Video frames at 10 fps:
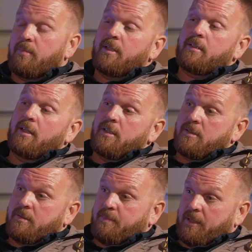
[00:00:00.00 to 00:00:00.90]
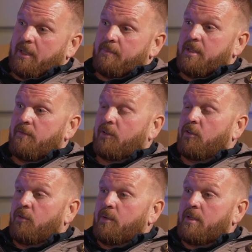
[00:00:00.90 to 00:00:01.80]
But it does become
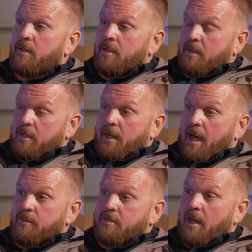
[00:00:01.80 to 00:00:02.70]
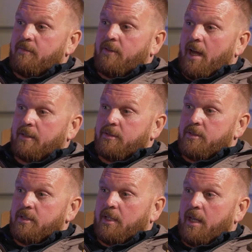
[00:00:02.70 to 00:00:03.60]
difficult when outside
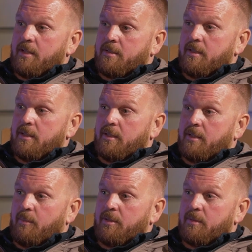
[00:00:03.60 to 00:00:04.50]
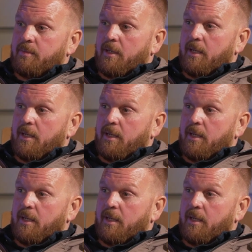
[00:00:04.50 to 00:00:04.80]
factors you can't see come into play,